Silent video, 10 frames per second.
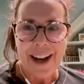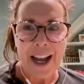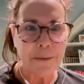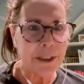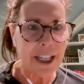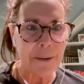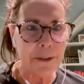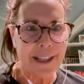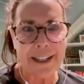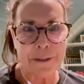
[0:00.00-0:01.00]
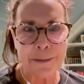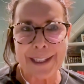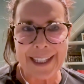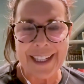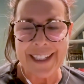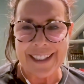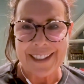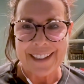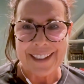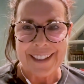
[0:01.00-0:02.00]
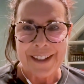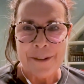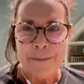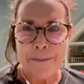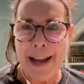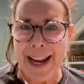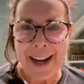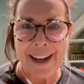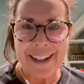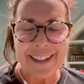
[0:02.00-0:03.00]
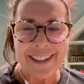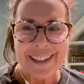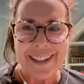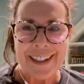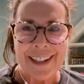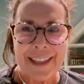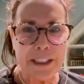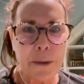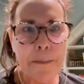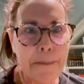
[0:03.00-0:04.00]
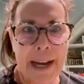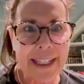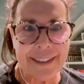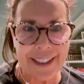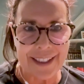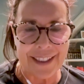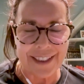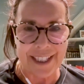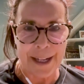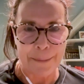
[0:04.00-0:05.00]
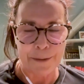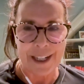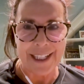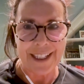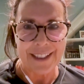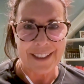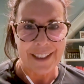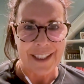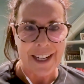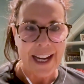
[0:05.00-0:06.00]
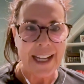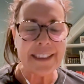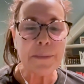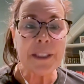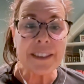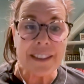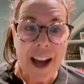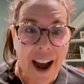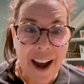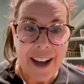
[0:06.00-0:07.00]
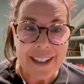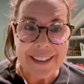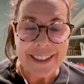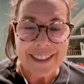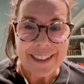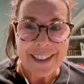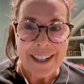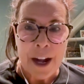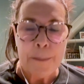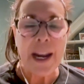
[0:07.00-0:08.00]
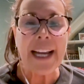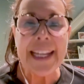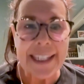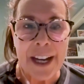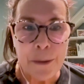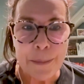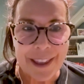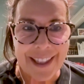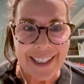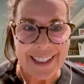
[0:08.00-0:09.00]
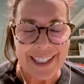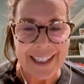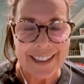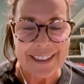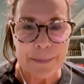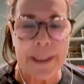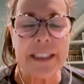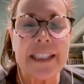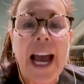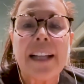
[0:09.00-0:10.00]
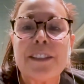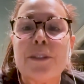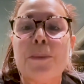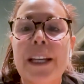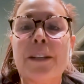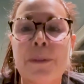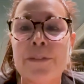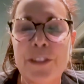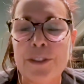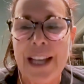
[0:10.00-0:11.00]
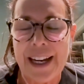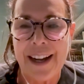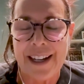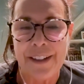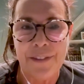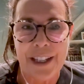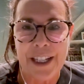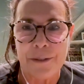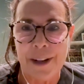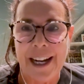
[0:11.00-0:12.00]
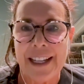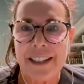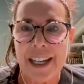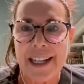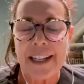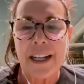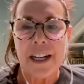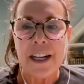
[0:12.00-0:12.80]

I wish I were that gritty, man. That's amazing that she kept running except it's not. But I can't help but think it is because that's the way that we view that kind of thing, right? Like